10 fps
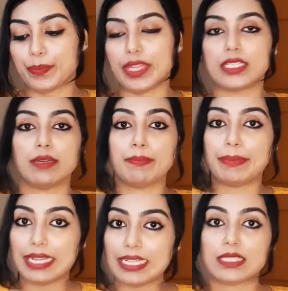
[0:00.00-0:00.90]
That
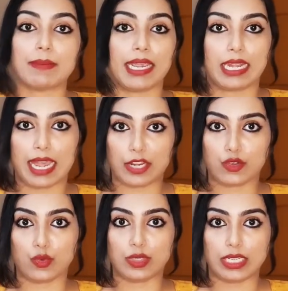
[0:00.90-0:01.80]
completes my
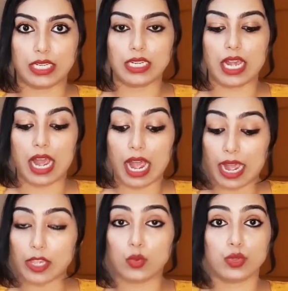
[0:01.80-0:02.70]
night routine.
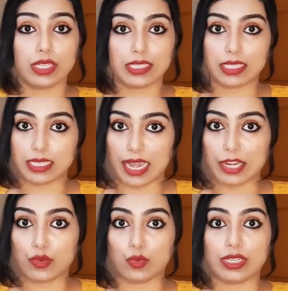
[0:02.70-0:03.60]
I use this as
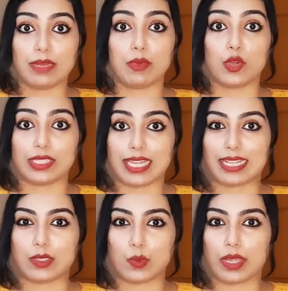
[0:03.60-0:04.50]
night routine because
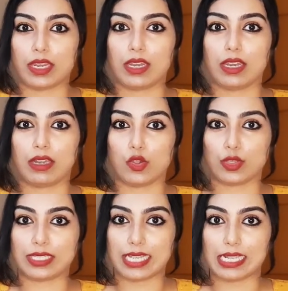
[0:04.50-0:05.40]
that's when your
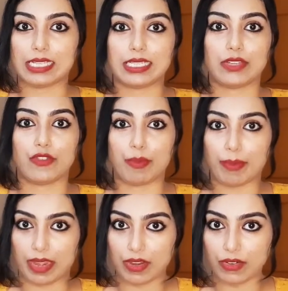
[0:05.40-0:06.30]
cells
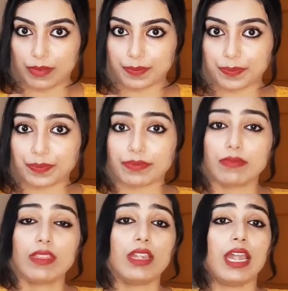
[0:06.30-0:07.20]
repair
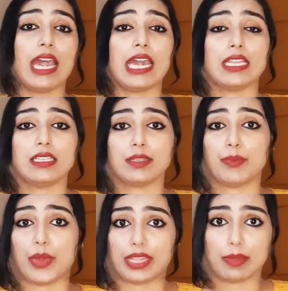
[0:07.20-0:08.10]
and
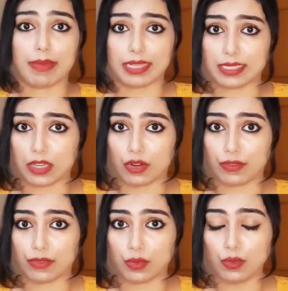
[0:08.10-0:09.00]
bring the best out
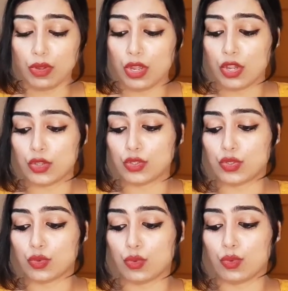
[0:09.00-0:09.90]
of you.
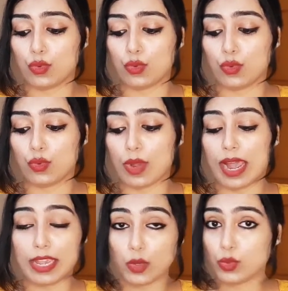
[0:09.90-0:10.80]
So
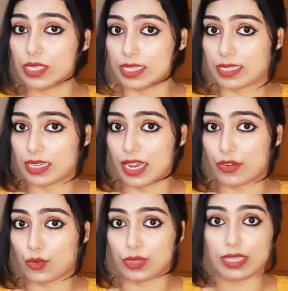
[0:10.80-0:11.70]
I use this as a
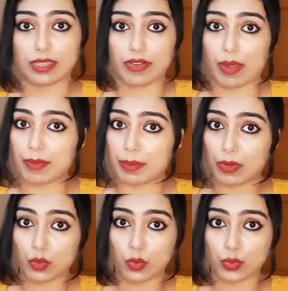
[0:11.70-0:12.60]
night routine. There are
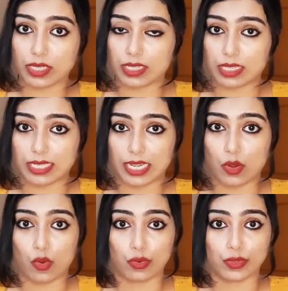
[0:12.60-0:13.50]
people who use it in the day
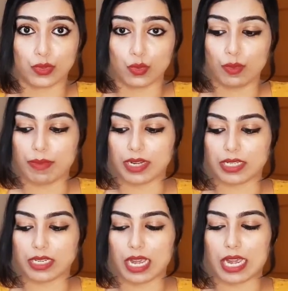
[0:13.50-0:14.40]
also,
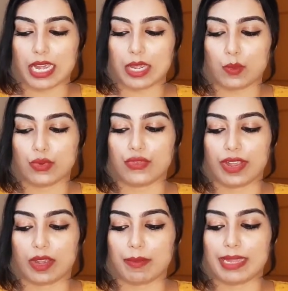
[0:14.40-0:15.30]
but I would
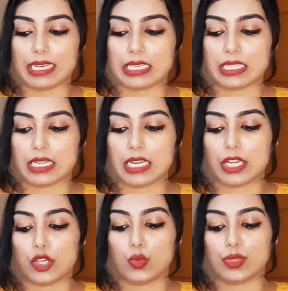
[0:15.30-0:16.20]
recommend
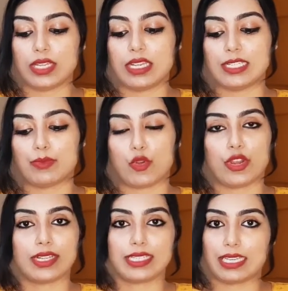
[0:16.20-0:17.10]
using these
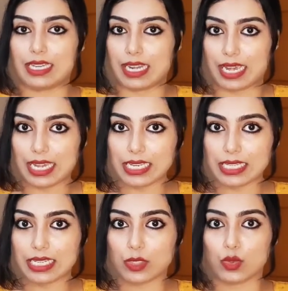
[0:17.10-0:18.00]
products at night
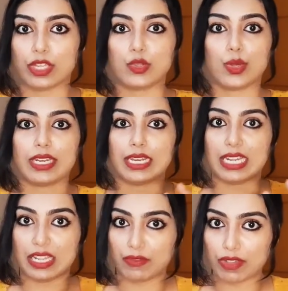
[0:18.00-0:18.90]
so that you can
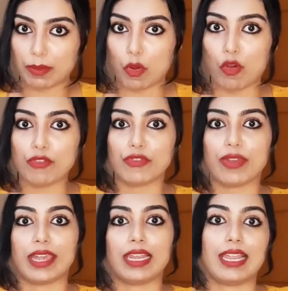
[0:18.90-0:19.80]
leave them off
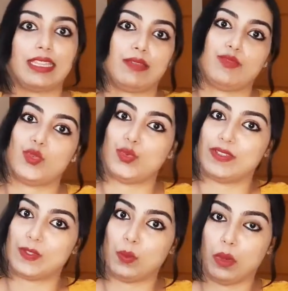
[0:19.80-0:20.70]
and let them do
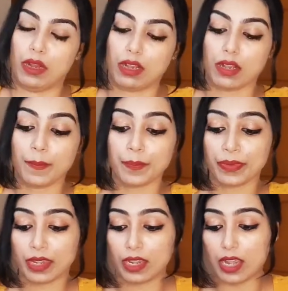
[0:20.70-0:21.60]
its work.
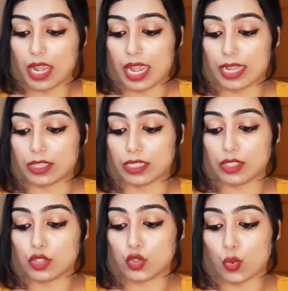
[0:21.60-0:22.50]
And
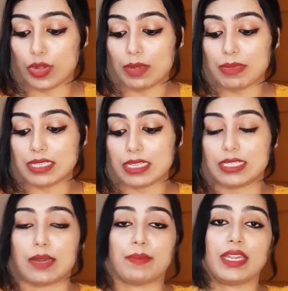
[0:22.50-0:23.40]
this toning mist is
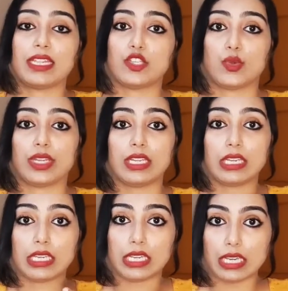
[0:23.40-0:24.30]
something that you can
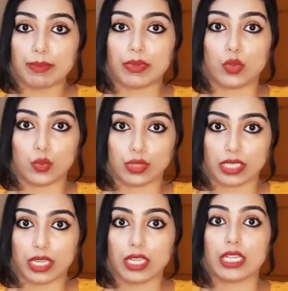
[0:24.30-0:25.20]
keep
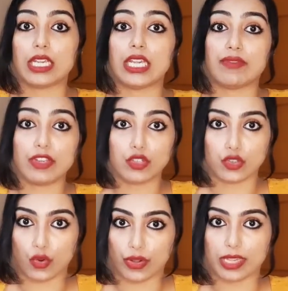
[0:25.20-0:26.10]
using even
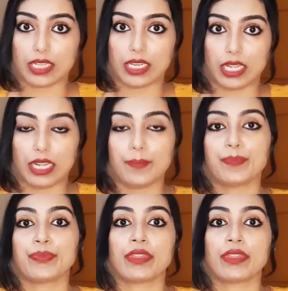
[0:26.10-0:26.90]
during the day,